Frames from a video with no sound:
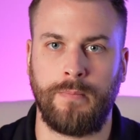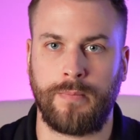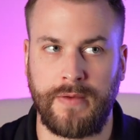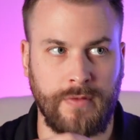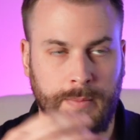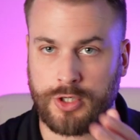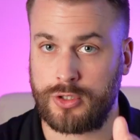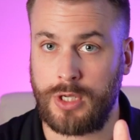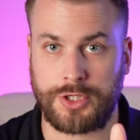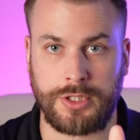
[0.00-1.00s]
give them the
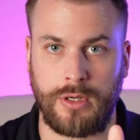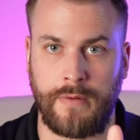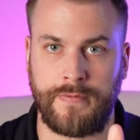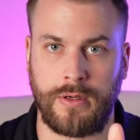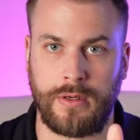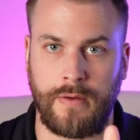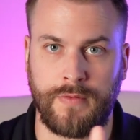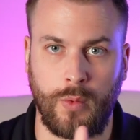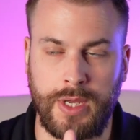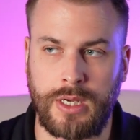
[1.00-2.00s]
introduction of
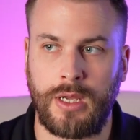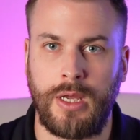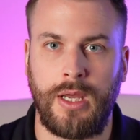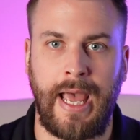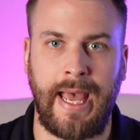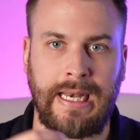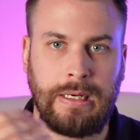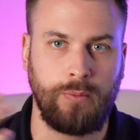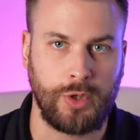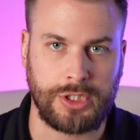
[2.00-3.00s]
the week
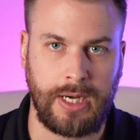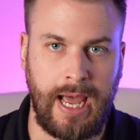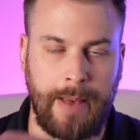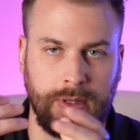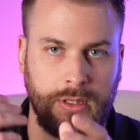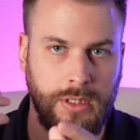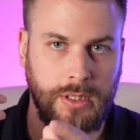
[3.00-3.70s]
and what's going to happen, the